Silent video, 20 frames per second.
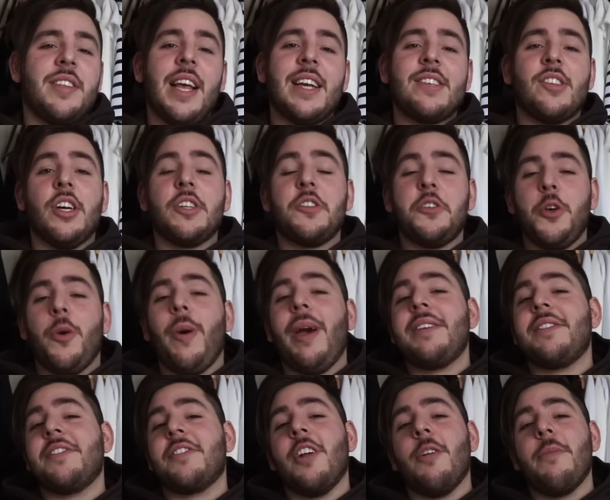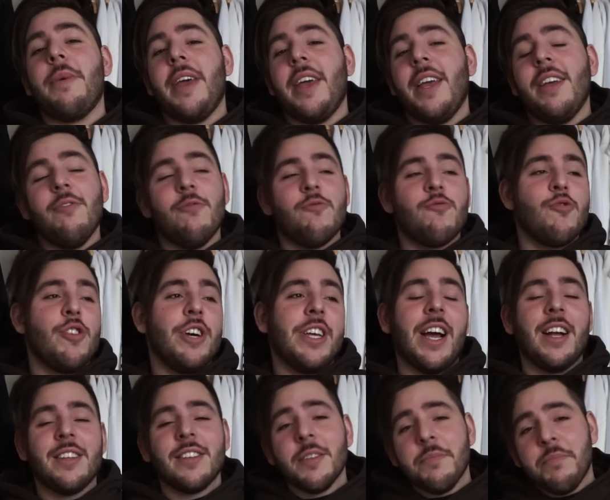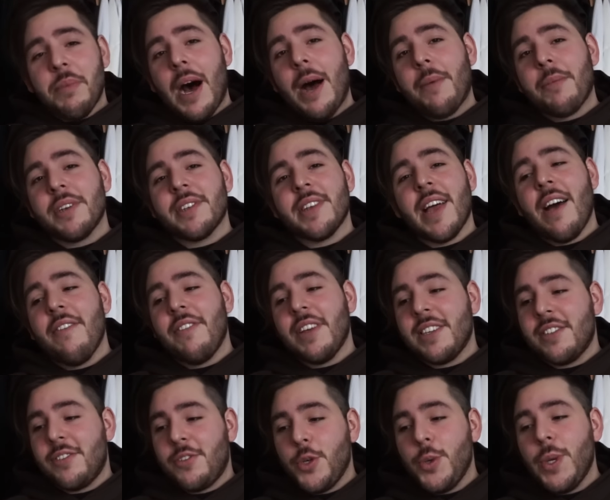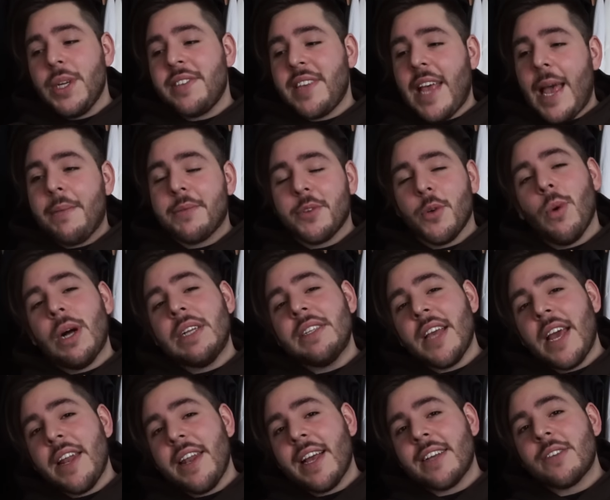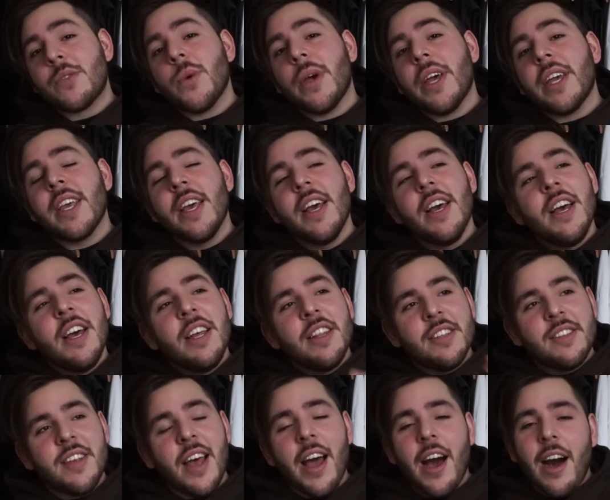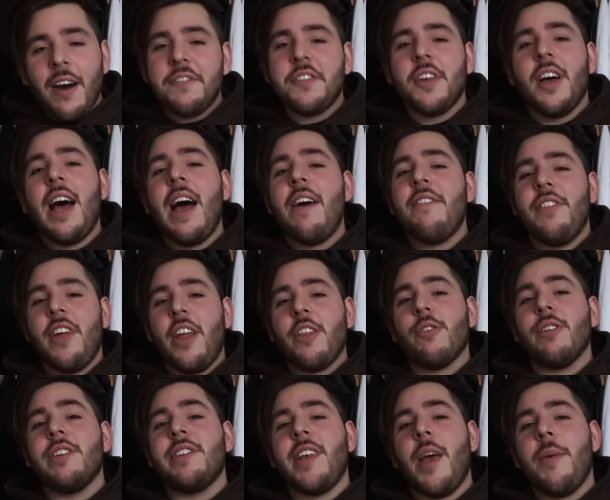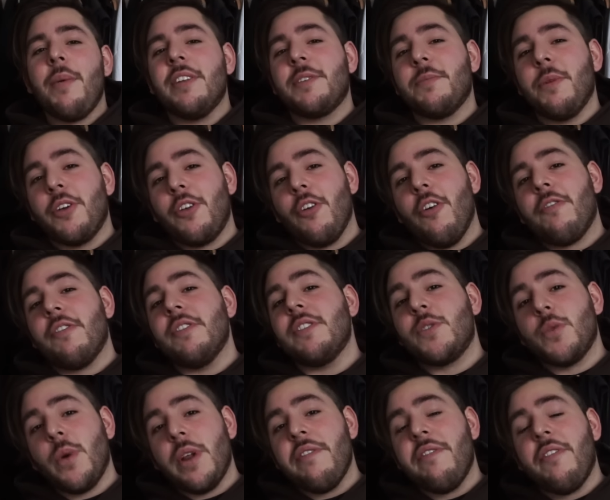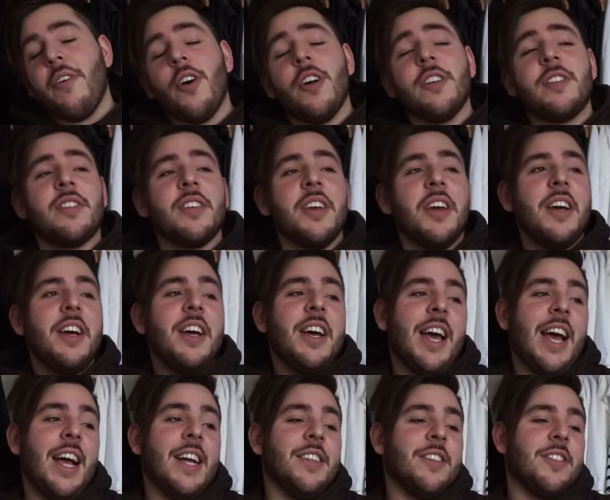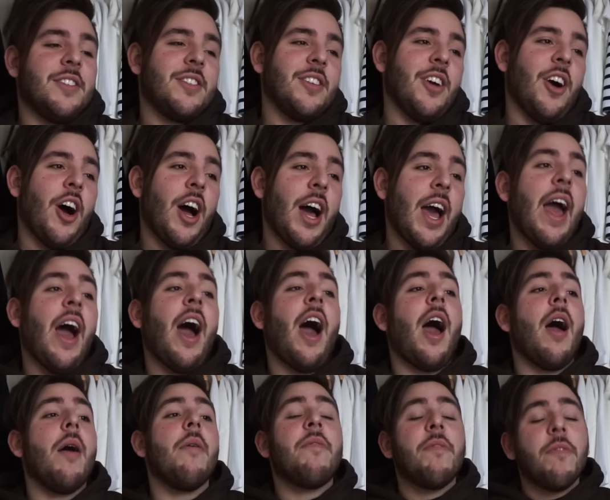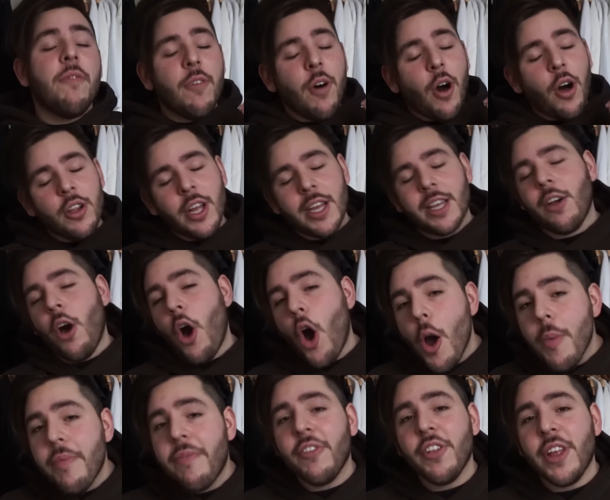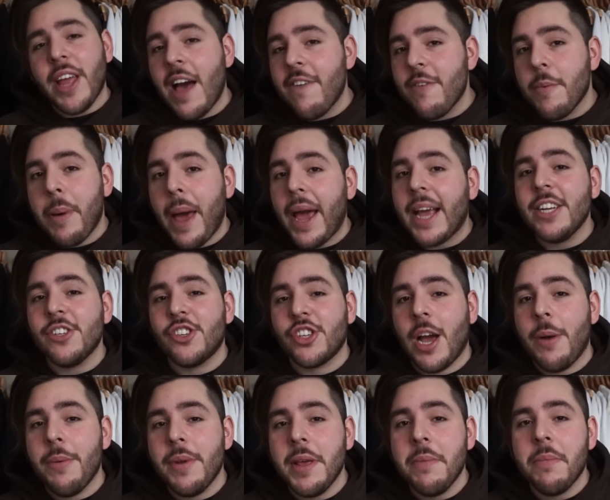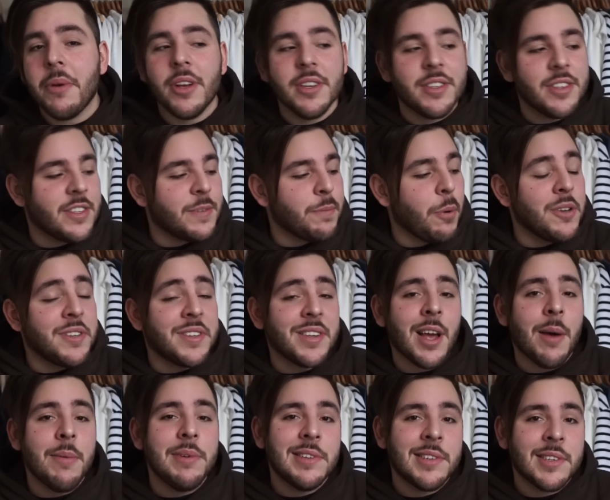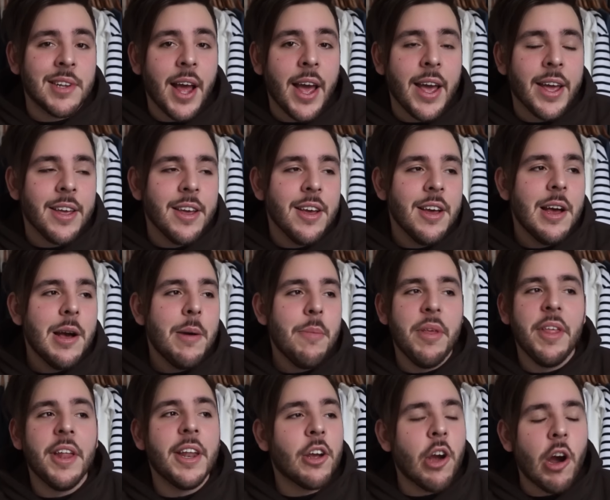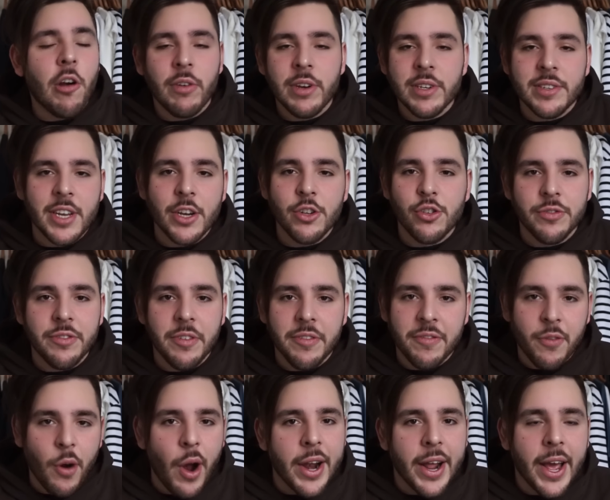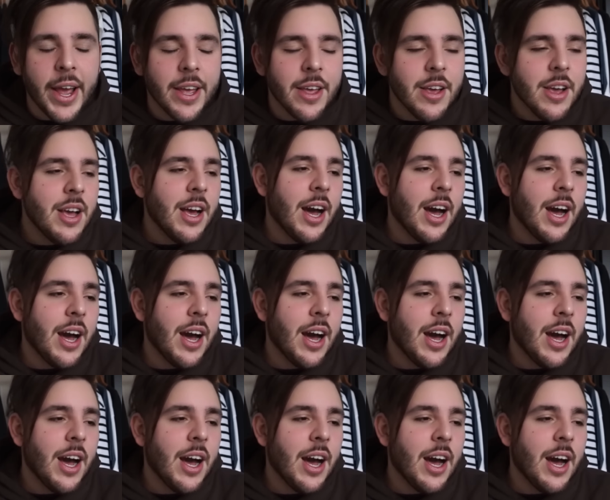next like 2 weeks is gonna be really under the pump because I have two exams on one day next week. The day after I have another exam and it's my girlfriend's 21st. And I have, like, hopefully I have a package coming in because it's supposed to come in today. but then it got rescheduled for Friday.